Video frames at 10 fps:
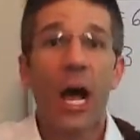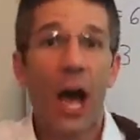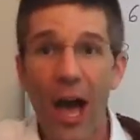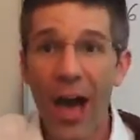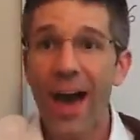
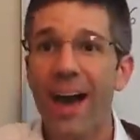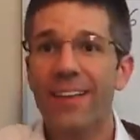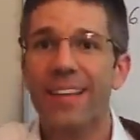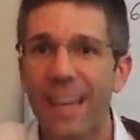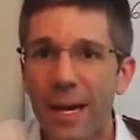
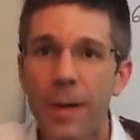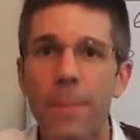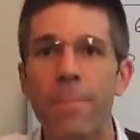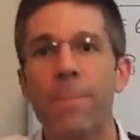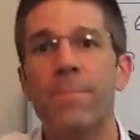add
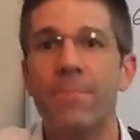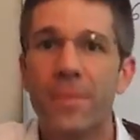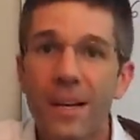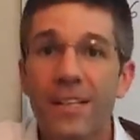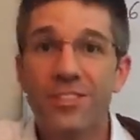them,
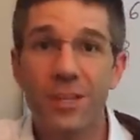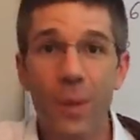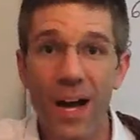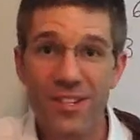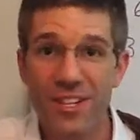see
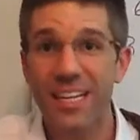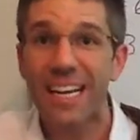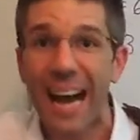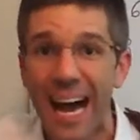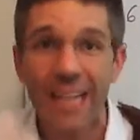what you
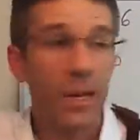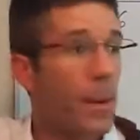got.